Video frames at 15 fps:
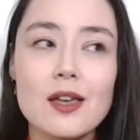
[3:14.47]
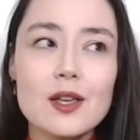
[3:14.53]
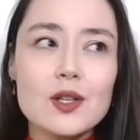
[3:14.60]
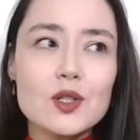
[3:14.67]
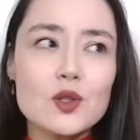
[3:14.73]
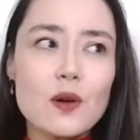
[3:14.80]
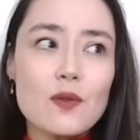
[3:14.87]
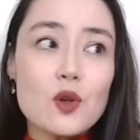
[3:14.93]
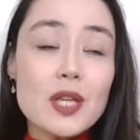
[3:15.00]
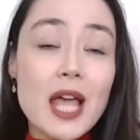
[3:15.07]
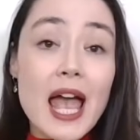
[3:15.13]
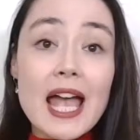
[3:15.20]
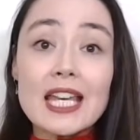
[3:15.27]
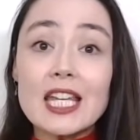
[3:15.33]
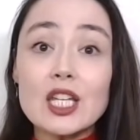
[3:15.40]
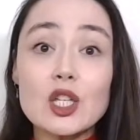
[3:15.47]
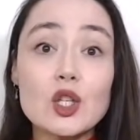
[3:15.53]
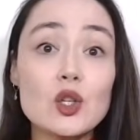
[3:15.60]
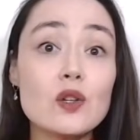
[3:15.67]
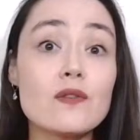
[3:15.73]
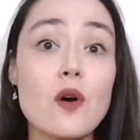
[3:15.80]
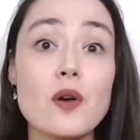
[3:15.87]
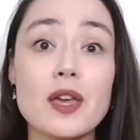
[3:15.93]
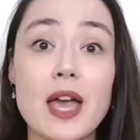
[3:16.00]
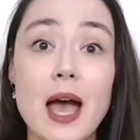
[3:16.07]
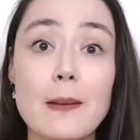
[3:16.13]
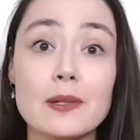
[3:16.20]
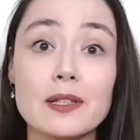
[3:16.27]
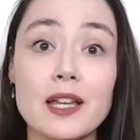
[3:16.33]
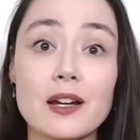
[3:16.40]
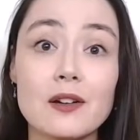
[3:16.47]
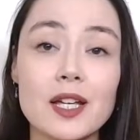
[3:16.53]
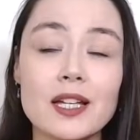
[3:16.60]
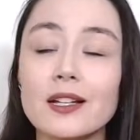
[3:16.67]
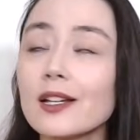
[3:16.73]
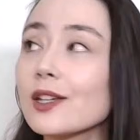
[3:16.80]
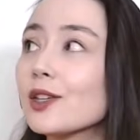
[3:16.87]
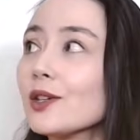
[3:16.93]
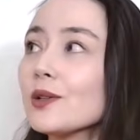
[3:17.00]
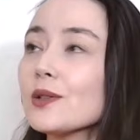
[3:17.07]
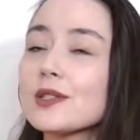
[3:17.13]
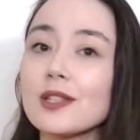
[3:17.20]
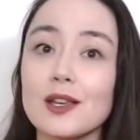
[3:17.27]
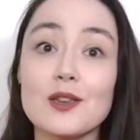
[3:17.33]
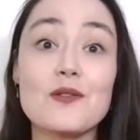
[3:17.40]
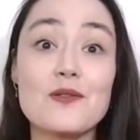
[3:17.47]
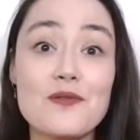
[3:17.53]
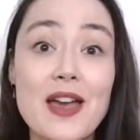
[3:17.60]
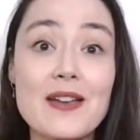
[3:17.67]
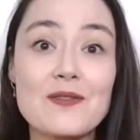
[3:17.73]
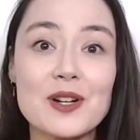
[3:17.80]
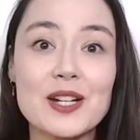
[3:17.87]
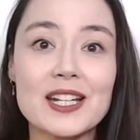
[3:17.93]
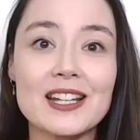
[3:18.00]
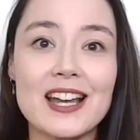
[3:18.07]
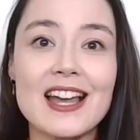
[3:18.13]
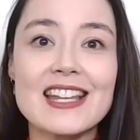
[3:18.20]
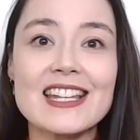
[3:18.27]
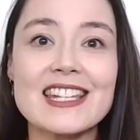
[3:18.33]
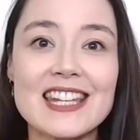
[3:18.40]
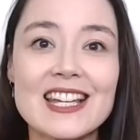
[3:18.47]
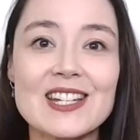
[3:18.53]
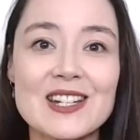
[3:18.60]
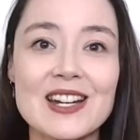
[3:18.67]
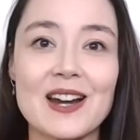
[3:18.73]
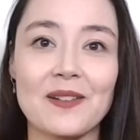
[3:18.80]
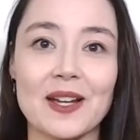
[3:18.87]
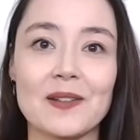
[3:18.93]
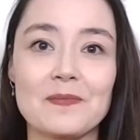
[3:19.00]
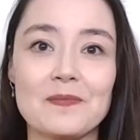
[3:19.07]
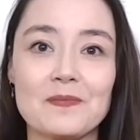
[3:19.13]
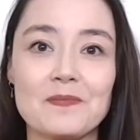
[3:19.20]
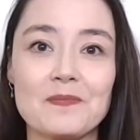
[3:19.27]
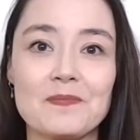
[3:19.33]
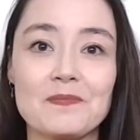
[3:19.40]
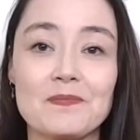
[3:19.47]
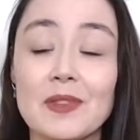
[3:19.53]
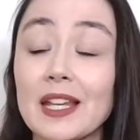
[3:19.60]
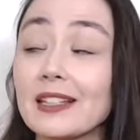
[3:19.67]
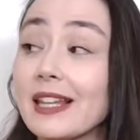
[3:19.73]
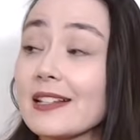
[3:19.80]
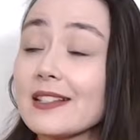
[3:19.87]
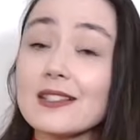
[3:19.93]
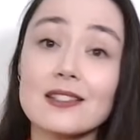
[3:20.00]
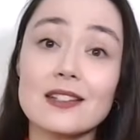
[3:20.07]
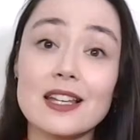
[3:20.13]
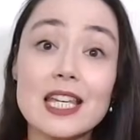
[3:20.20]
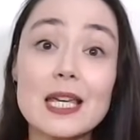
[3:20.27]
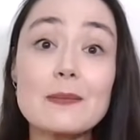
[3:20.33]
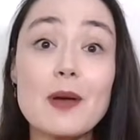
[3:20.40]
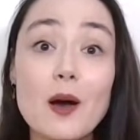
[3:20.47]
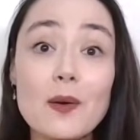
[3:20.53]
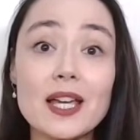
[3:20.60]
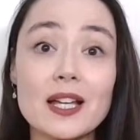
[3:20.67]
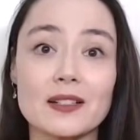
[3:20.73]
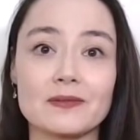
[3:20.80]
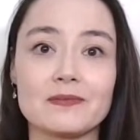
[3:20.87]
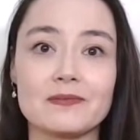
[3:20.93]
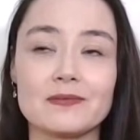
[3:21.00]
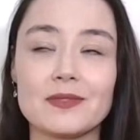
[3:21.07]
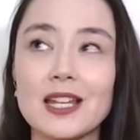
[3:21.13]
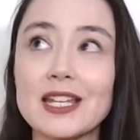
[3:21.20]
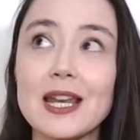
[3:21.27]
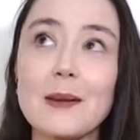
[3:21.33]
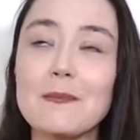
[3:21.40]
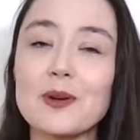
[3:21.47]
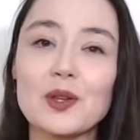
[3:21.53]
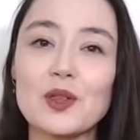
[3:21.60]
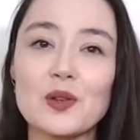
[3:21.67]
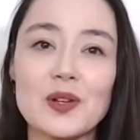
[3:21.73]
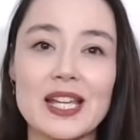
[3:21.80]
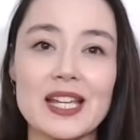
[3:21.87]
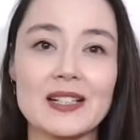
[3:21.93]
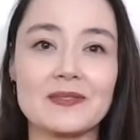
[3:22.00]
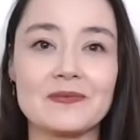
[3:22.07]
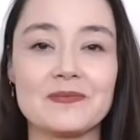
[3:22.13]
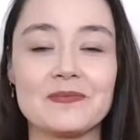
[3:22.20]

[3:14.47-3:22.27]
So if there's any new vocabulary, use your favorite dictionary. Let's keep going. Number 3.